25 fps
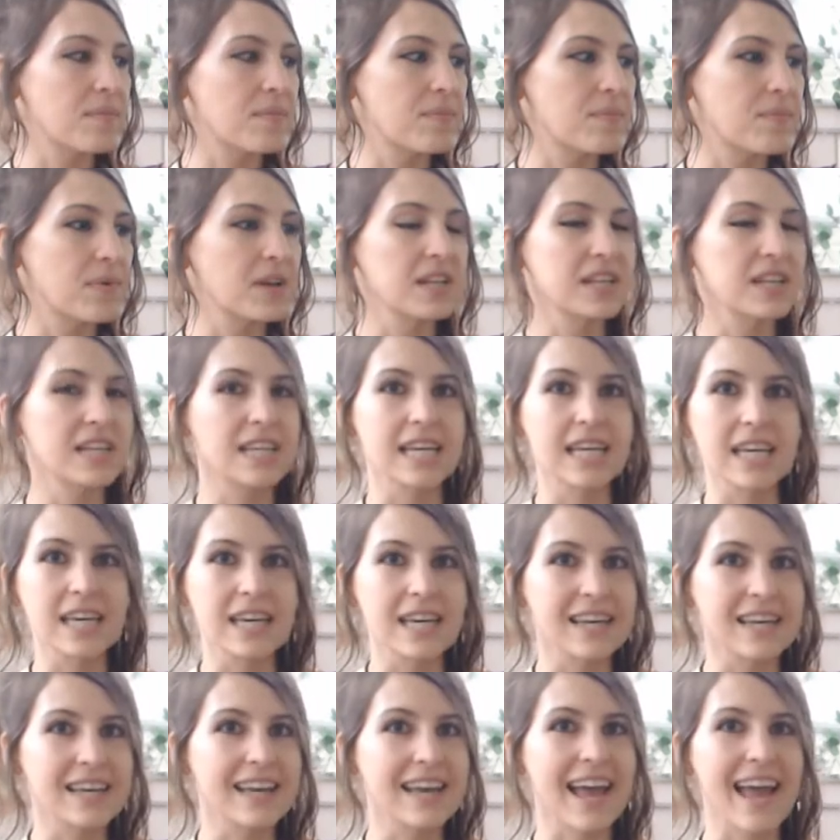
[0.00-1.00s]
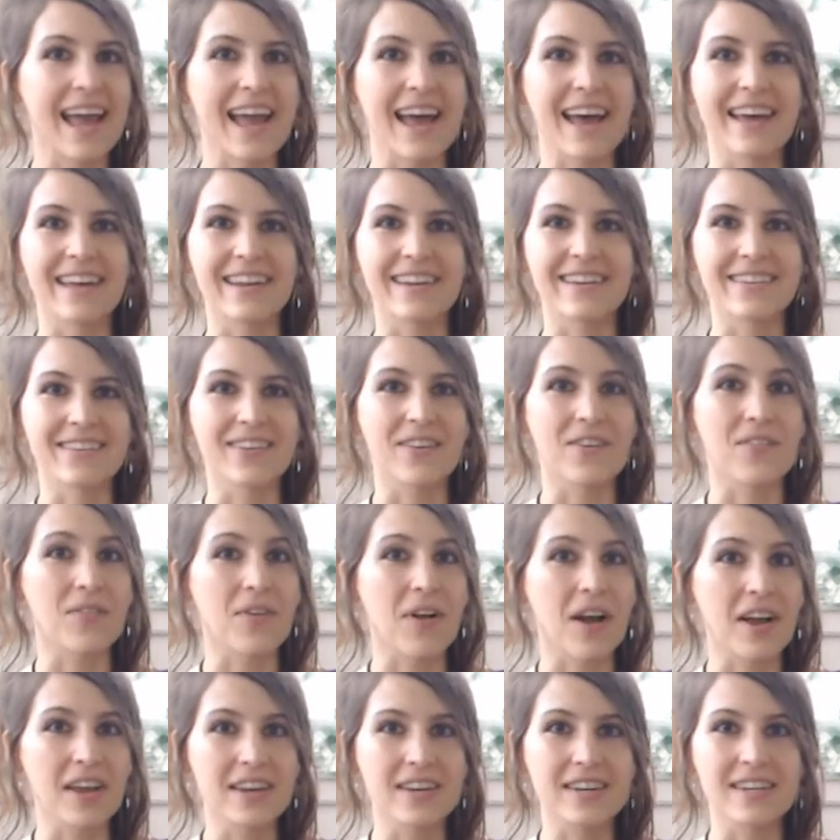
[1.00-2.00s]
clicking and
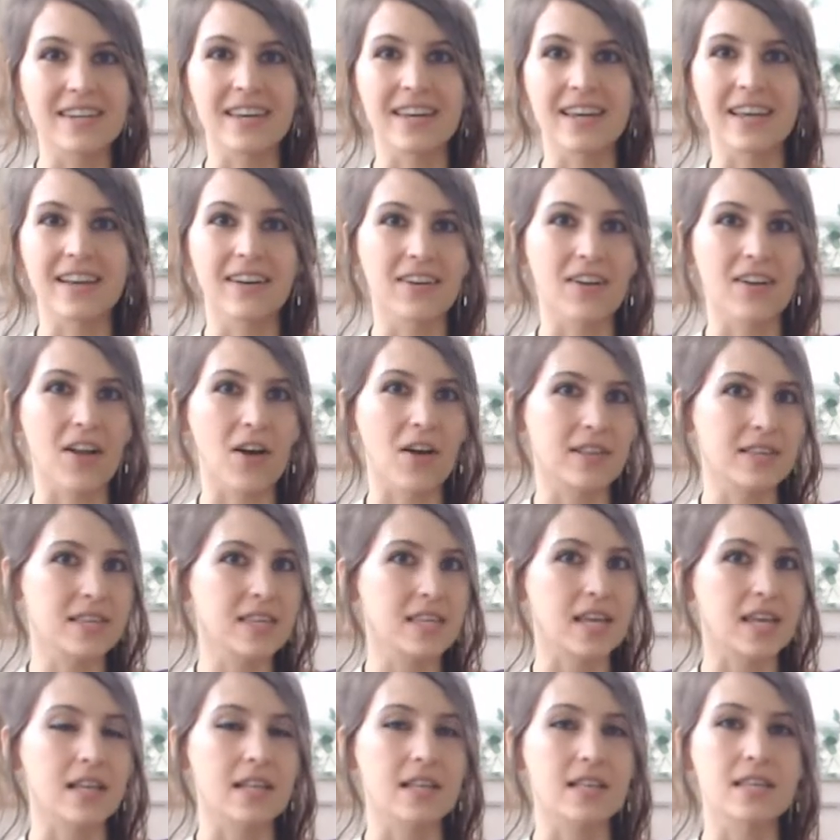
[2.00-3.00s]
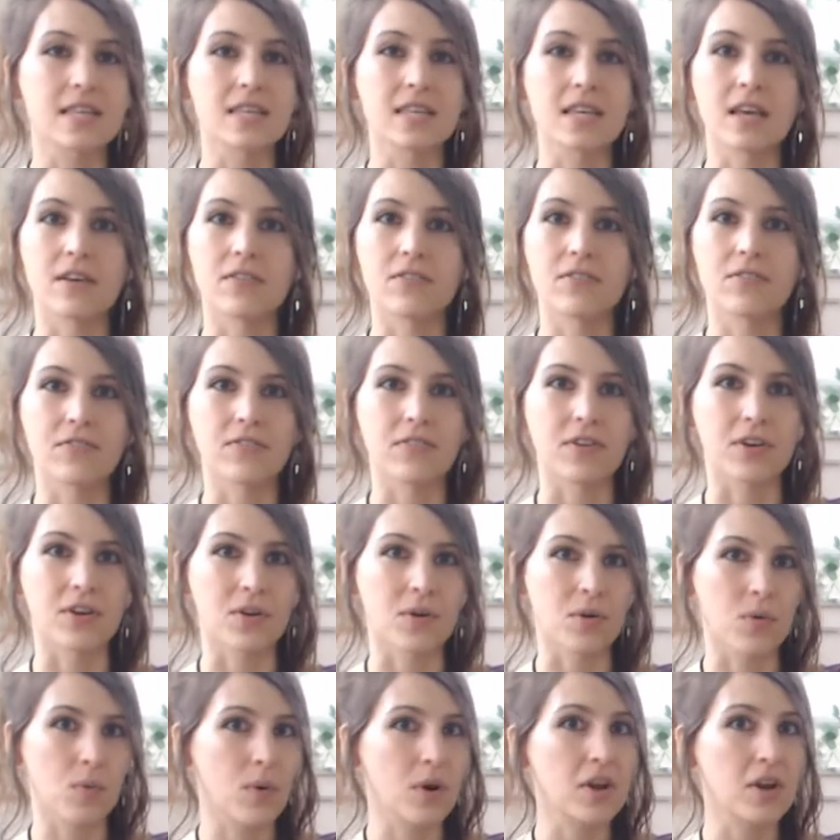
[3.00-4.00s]
grinding nonsense, if
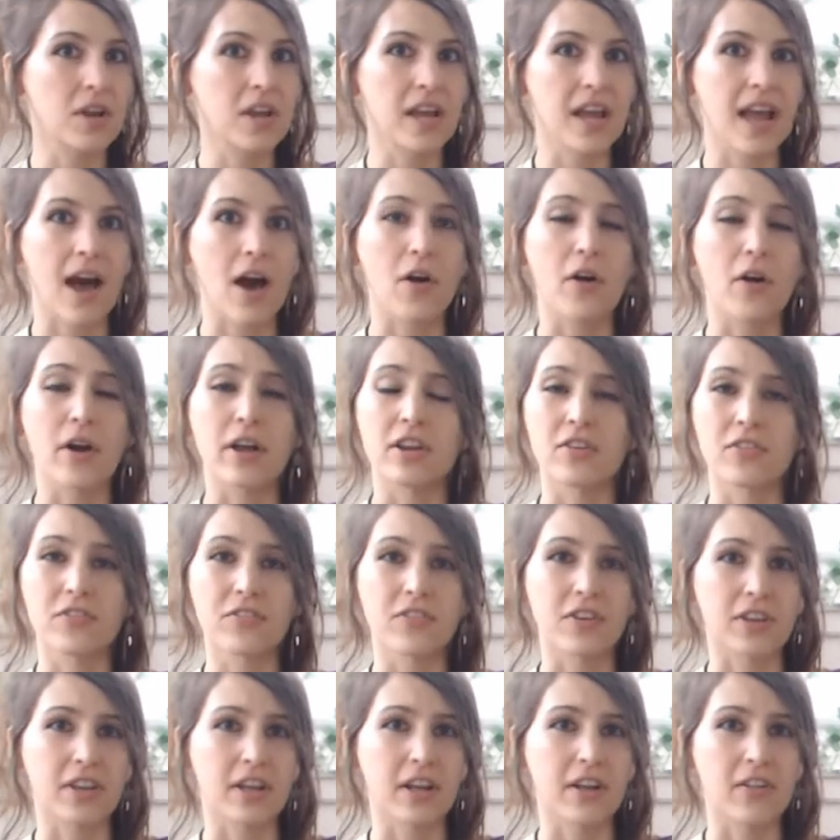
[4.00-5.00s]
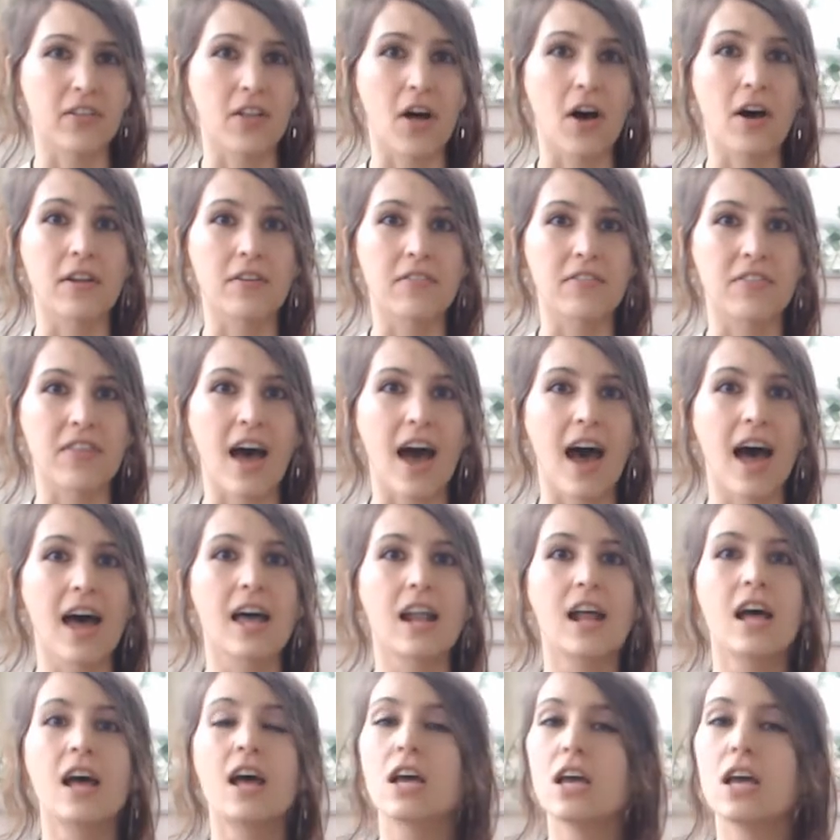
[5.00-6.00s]
you're working out and you're feeling a lot of
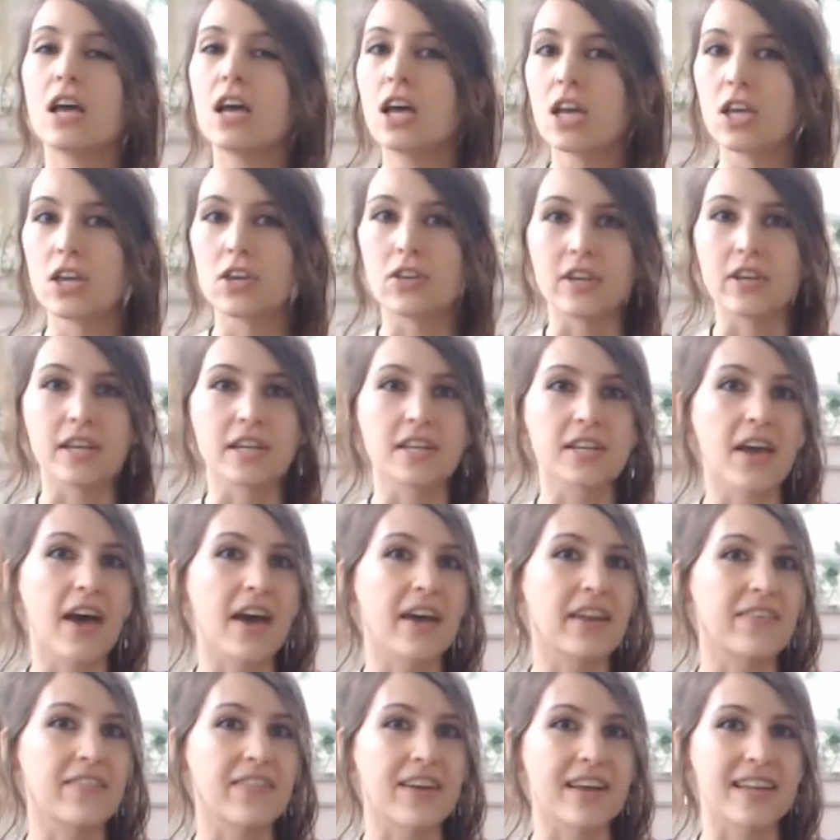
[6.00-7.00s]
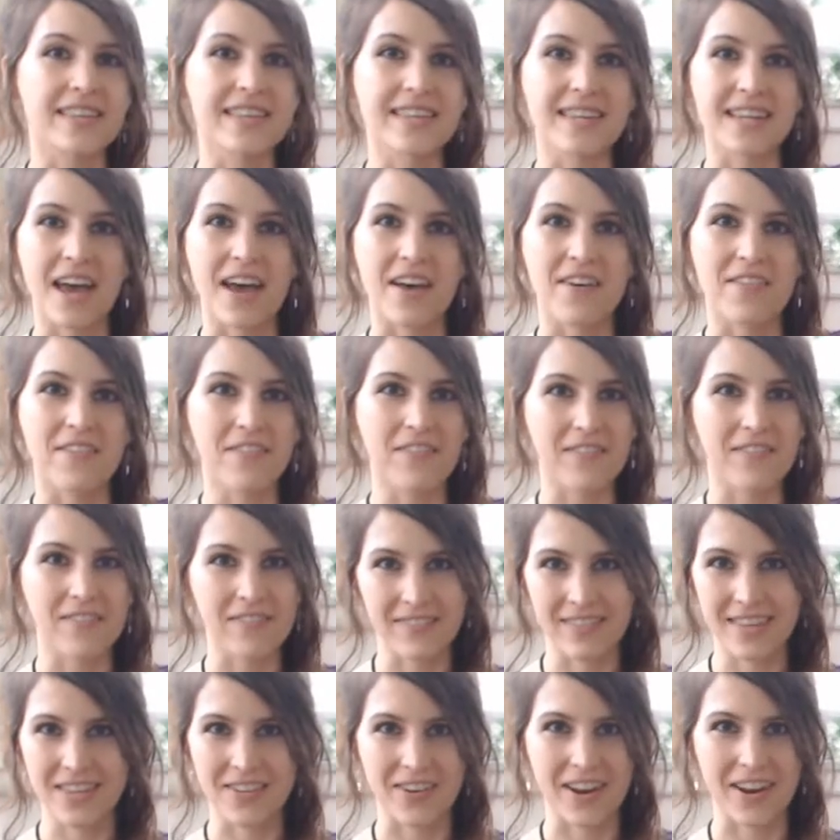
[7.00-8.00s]
that, you need to kind of get stuff
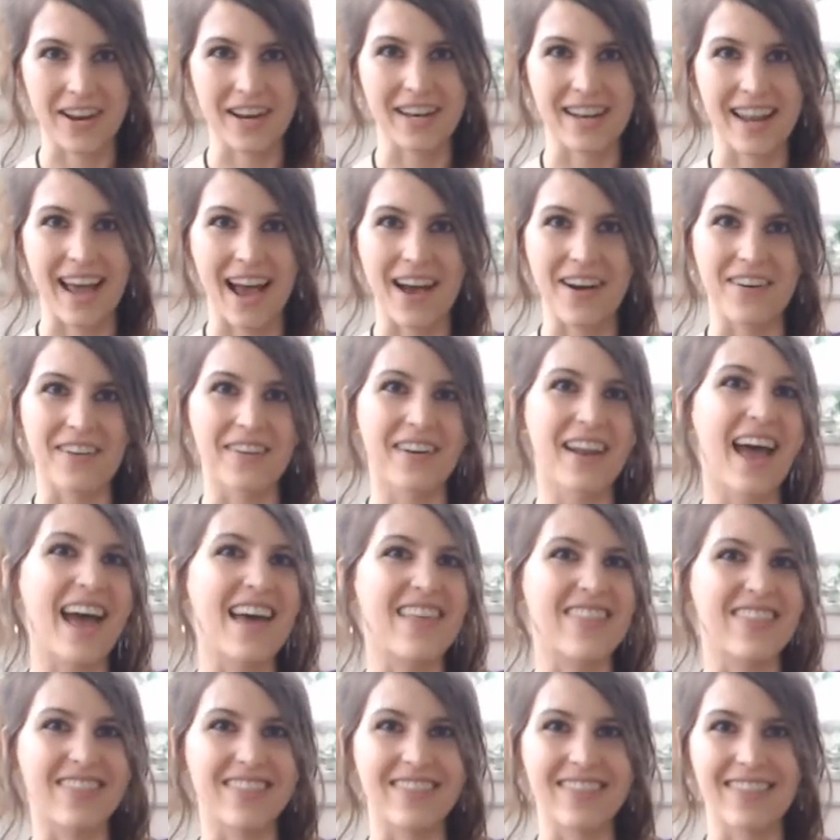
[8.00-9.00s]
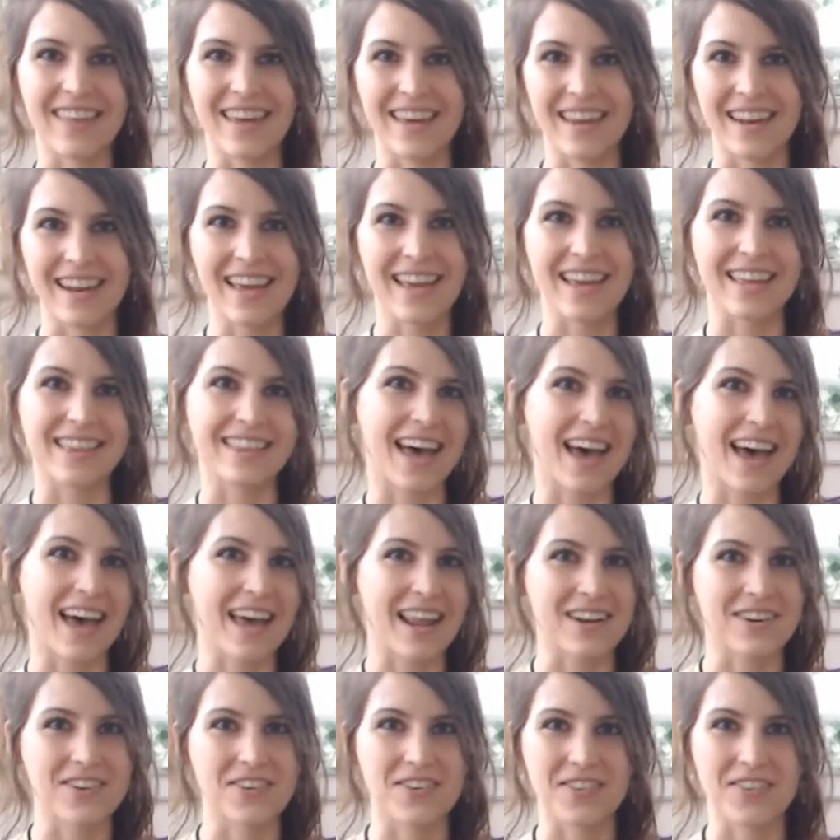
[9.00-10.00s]
straightened out and then hit
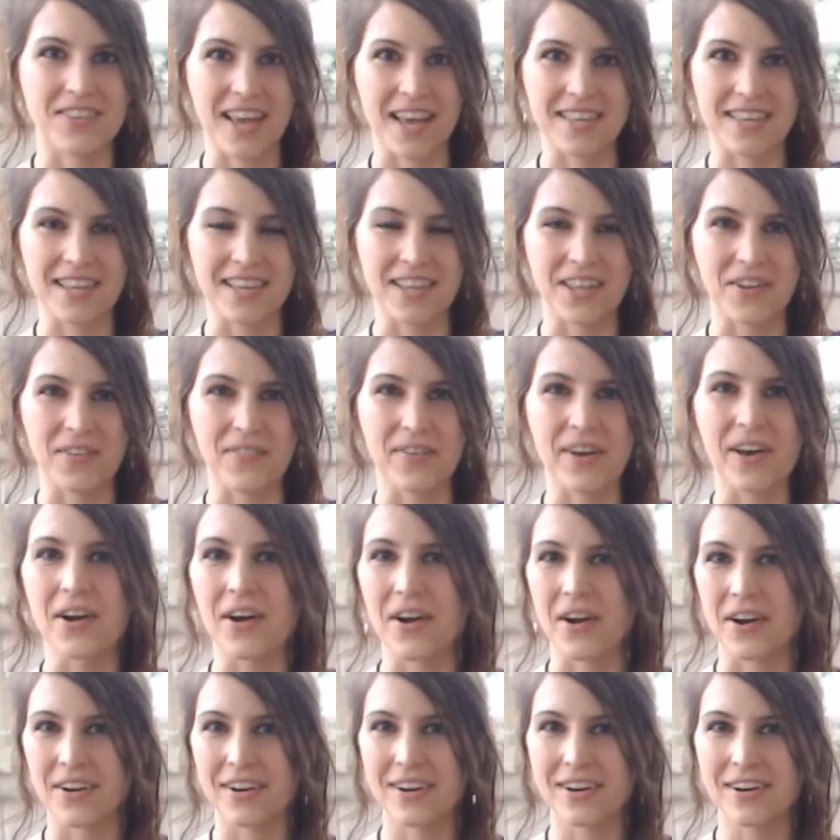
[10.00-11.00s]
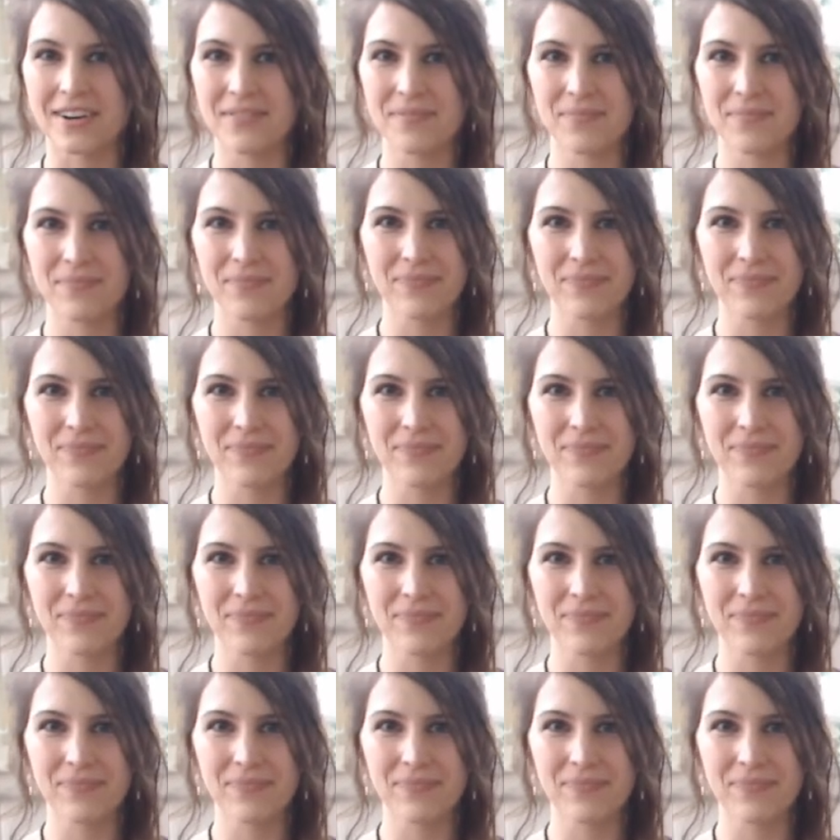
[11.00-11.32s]
that exercise a little bit harder.